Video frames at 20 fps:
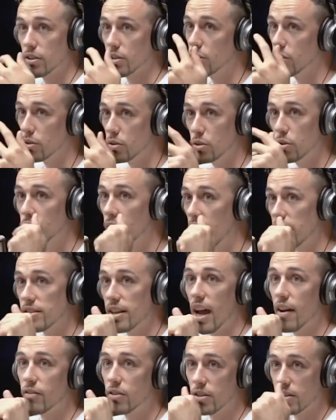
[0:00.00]
the two two days
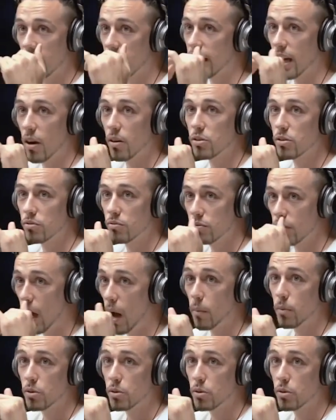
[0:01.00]
after like i was i